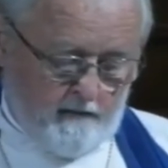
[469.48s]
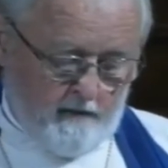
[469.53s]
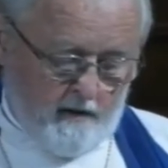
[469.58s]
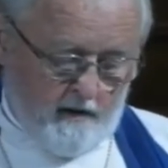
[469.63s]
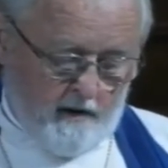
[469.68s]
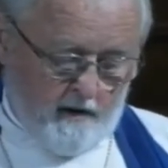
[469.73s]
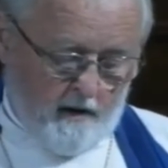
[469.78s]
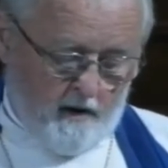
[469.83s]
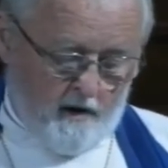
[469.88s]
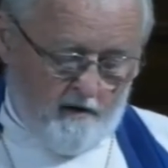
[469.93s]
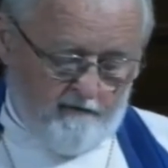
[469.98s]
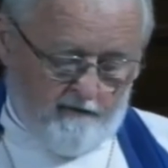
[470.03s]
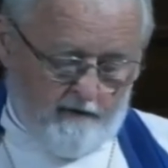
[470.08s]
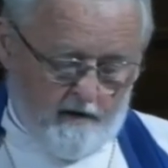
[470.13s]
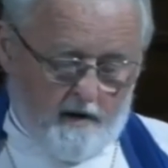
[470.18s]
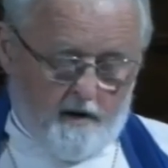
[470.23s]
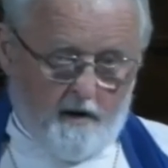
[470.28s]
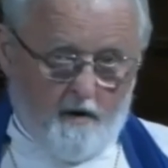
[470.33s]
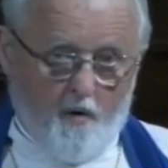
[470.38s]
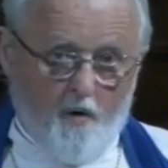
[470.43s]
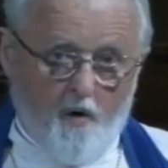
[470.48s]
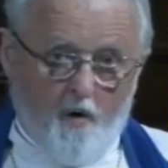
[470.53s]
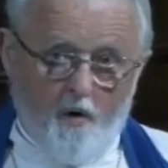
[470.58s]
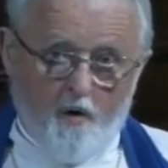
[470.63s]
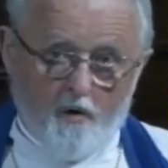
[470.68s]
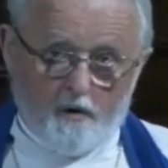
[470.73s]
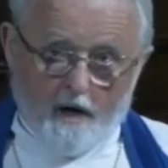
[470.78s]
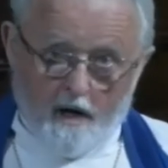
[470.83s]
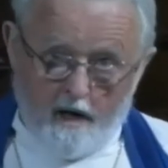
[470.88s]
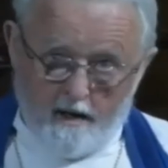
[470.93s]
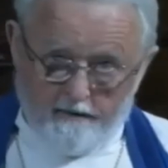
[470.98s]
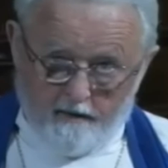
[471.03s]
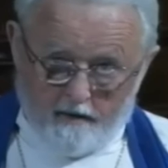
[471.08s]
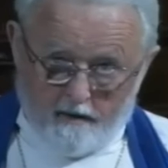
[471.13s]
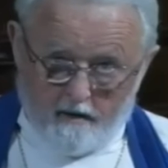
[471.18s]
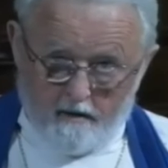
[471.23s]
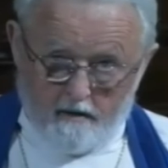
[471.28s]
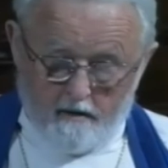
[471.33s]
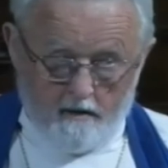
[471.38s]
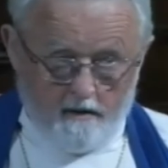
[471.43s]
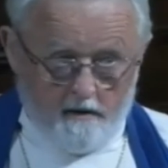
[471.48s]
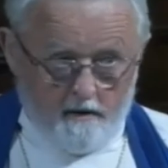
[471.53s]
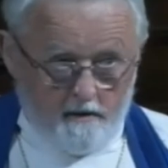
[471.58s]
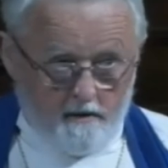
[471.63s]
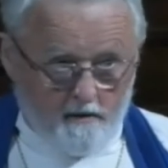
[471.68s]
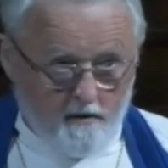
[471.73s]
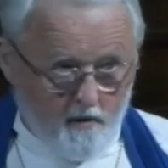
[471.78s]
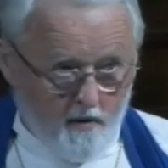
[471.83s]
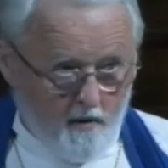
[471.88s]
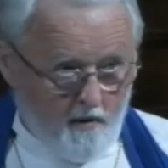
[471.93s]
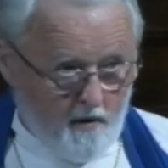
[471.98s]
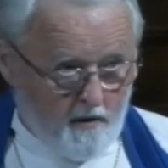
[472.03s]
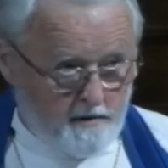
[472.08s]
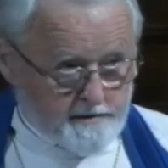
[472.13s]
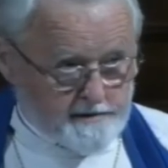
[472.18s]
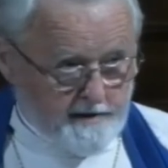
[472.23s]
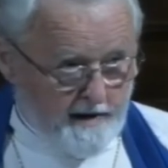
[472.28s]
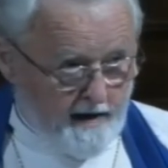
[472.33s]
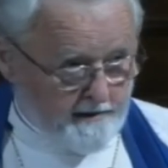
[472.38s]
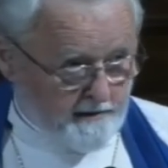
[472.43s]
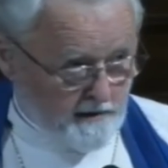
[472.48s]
over all other laws and